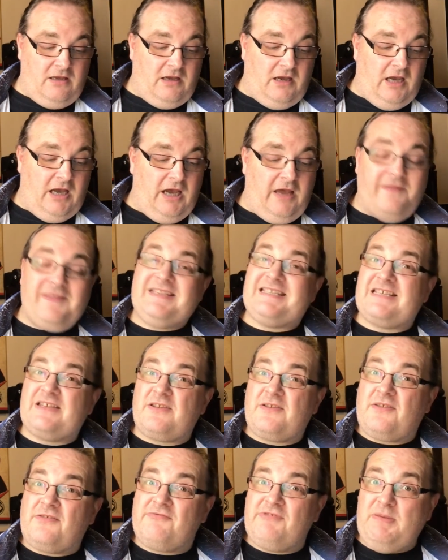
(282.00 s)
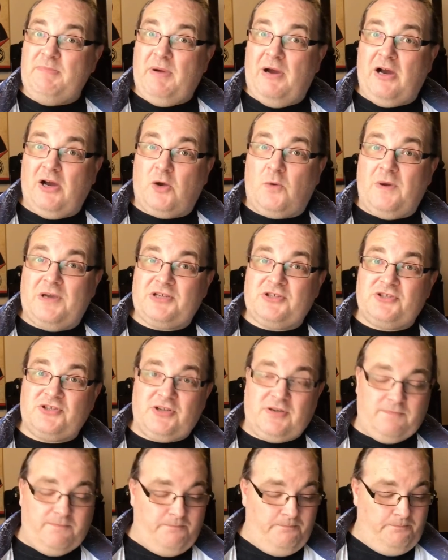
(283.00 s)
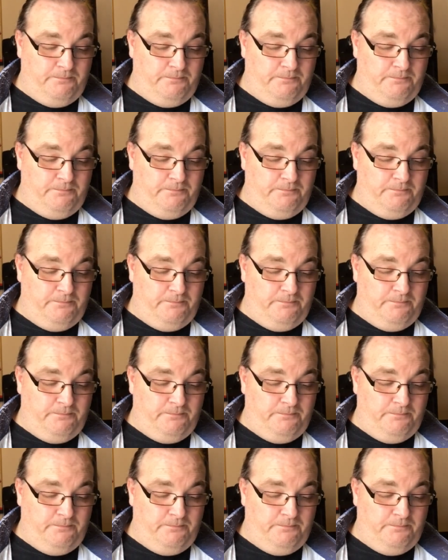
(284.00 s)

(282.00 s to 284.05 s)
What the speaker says: This is a three-part question.